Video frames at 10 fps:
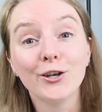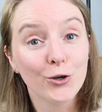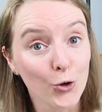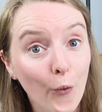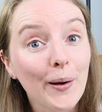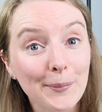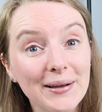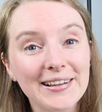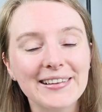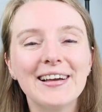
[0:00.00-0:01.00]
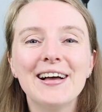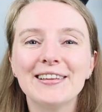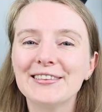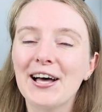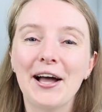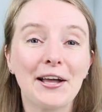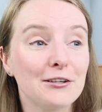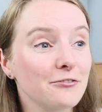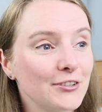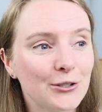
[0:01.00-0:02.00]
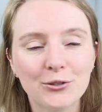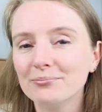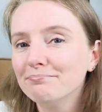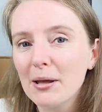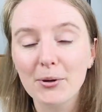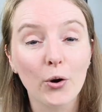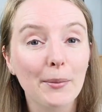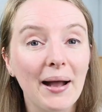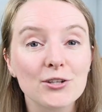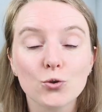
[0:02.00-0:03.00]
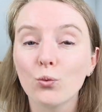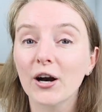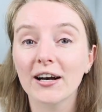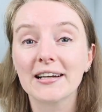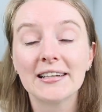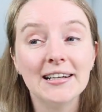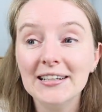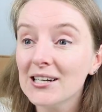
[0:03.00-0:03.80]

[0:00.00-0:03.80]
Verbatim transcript: normal life, you know, maybe going back to work,